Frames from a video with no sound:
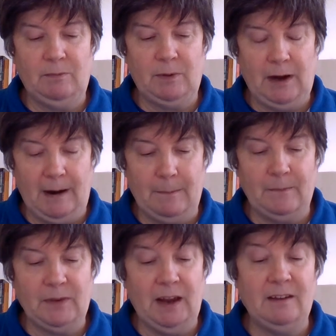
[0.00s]
came,
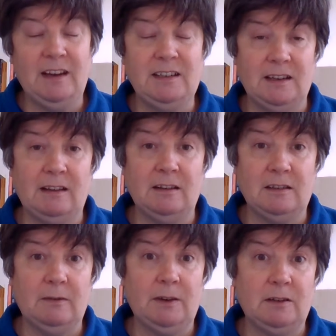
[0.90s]
and they said that
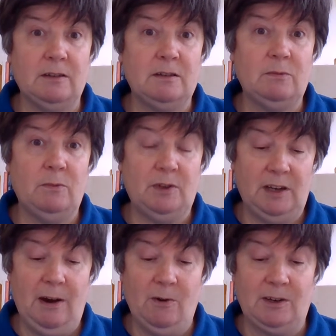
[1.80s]
Servetus was
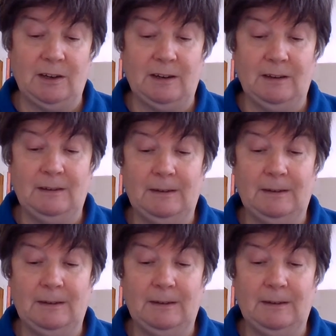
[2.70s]
a heretic.